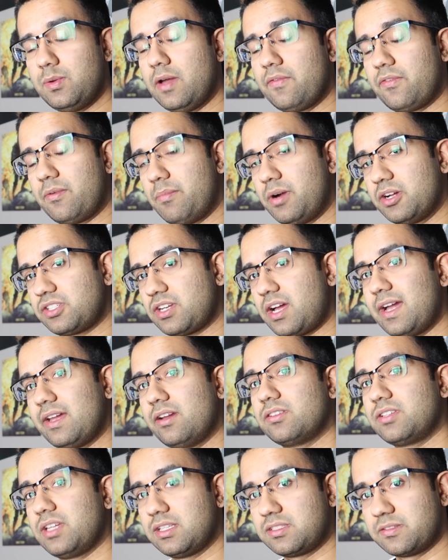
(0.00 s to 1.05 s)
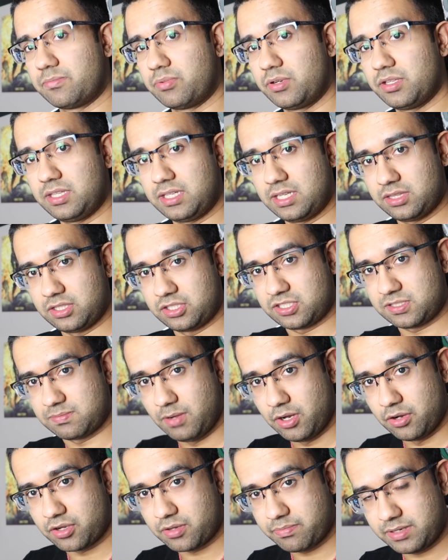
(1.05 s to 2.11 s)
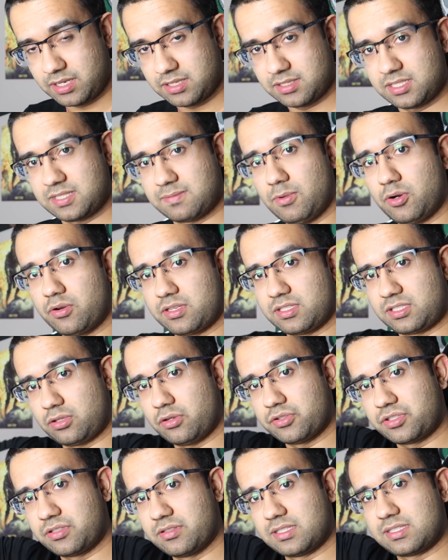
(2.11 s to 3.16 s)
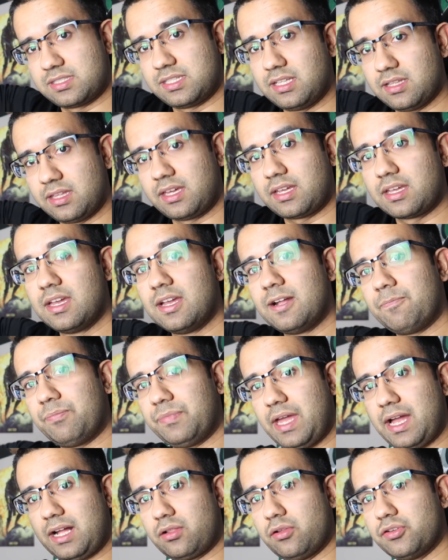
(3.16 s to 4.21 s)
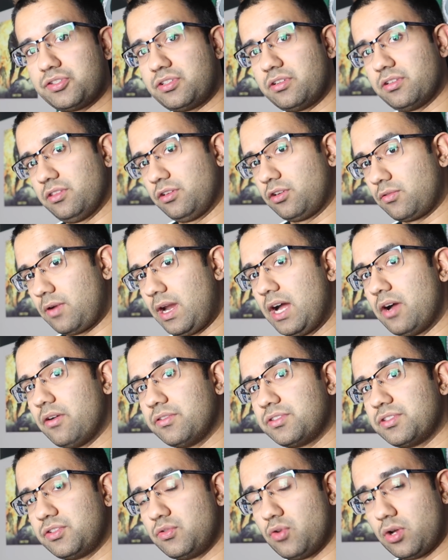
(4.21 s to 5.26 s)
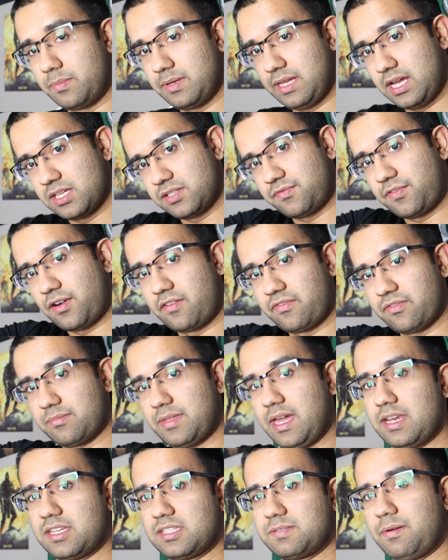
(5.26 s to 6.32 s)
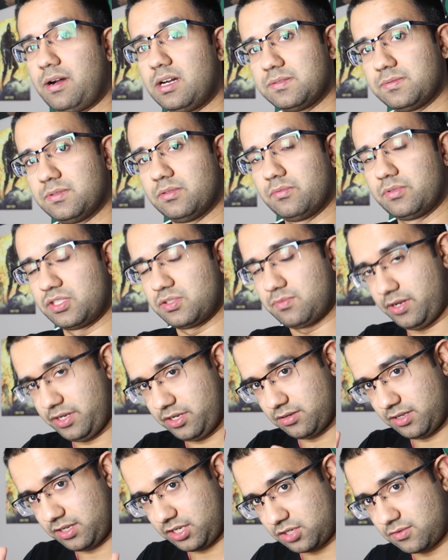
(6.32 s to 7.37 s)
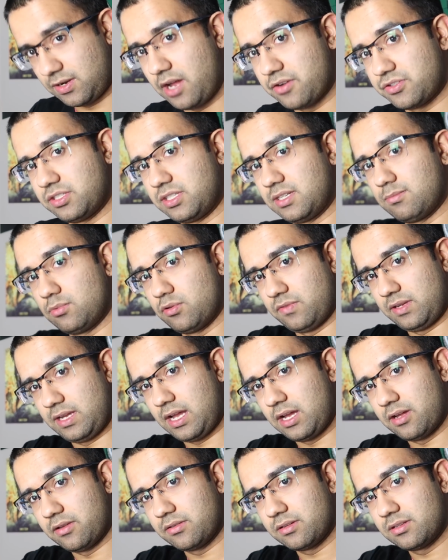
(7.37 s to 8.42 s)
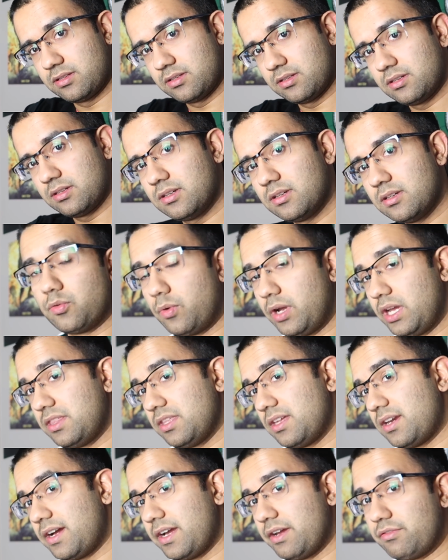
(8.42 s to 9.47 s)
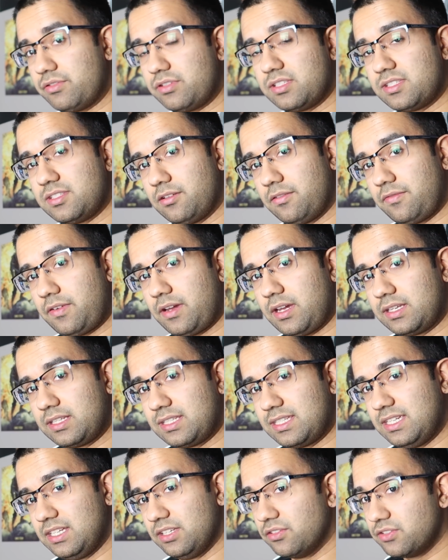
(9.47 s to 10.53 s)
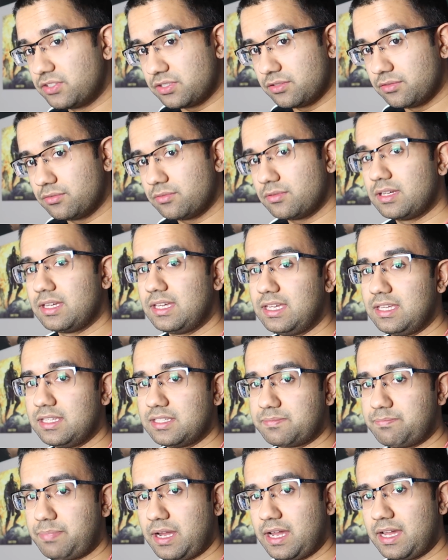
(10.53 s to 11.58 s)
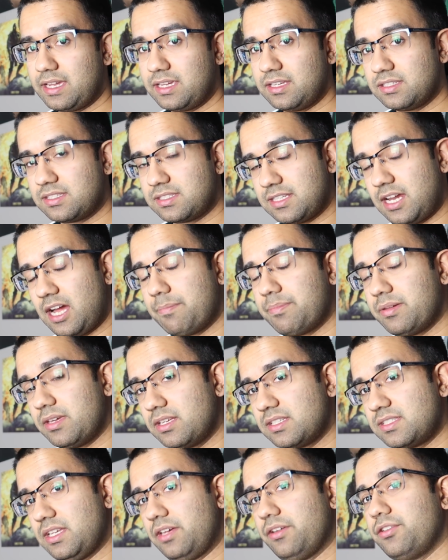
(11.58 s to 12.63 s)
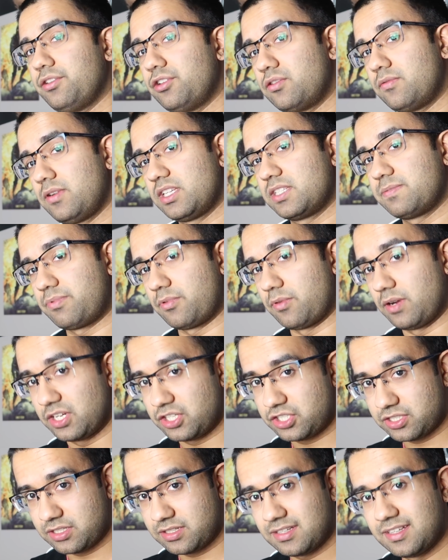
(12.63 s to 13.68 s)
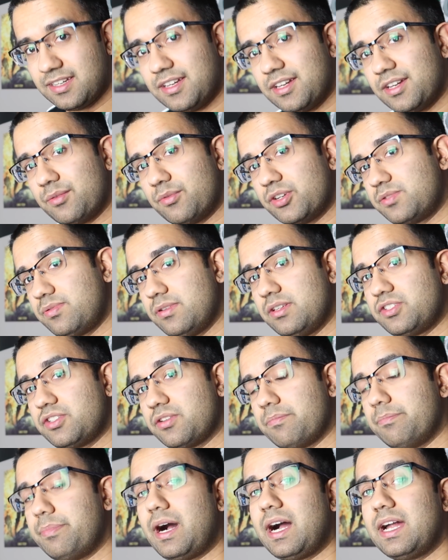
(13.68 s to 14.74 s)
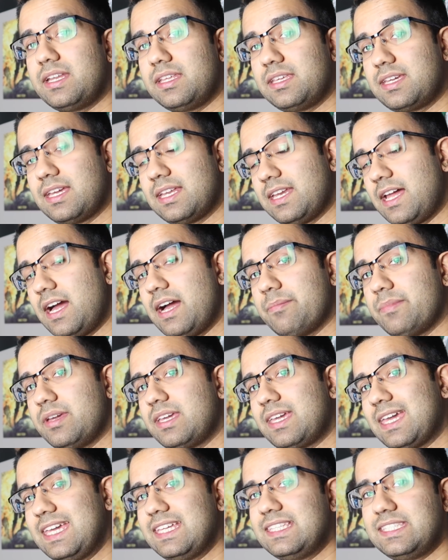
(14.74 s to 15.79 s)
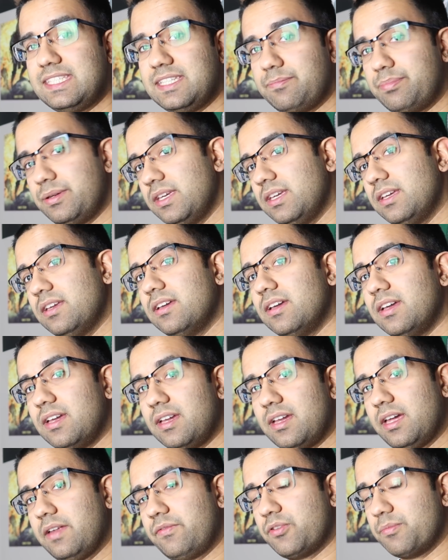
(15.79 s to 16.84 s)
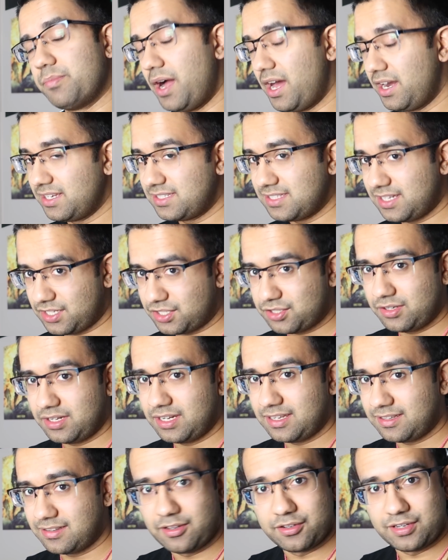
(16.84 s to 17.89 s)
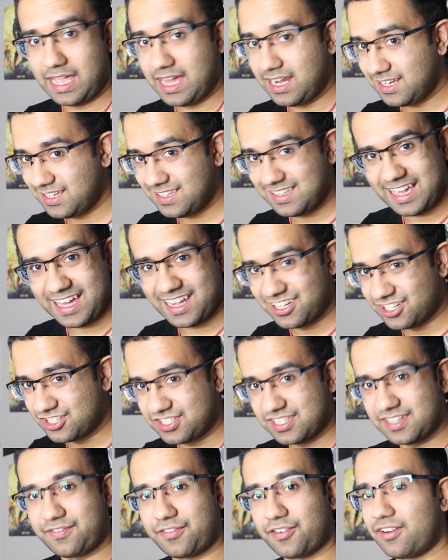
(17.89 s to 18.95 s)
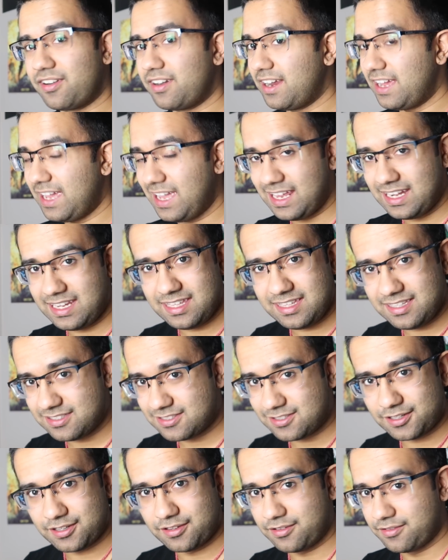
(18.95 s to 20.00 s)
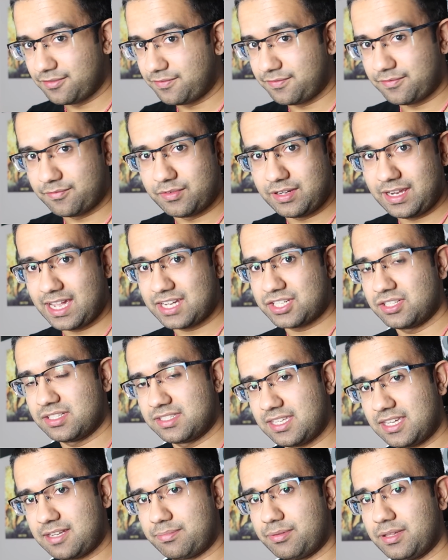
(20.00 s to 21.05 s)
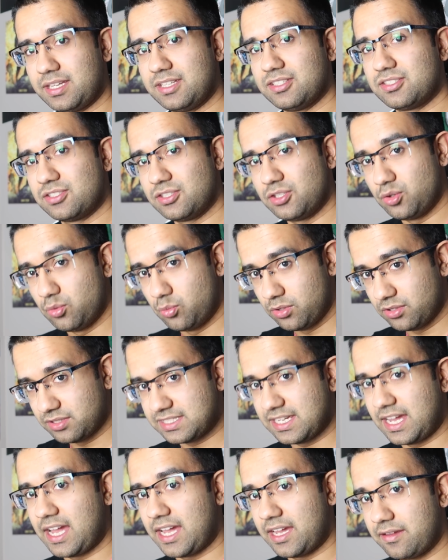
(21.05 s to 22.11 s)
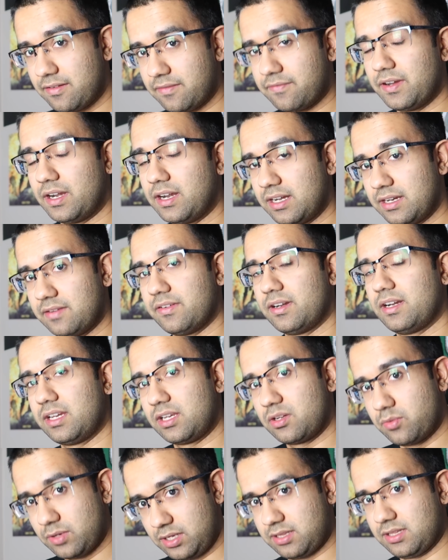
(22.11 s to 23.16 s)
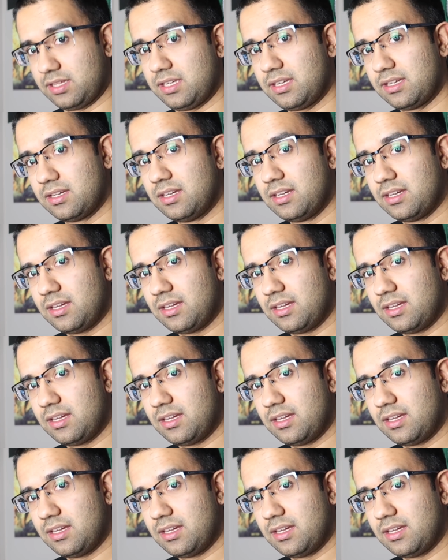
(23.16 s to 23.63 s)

you have a much higher chance of breathing in the smoke because the smoke is closer to the ceiling, not closer to the ground. So you want to be as far from that as possible, which is why you're like crouching and moving out. The way that hydrogen sulfide kills you is by stopping cellular respiration, which means your body cannot make ATP. If your body's not creating any energy for any sort of reaction to take place, you will die very, very quickly.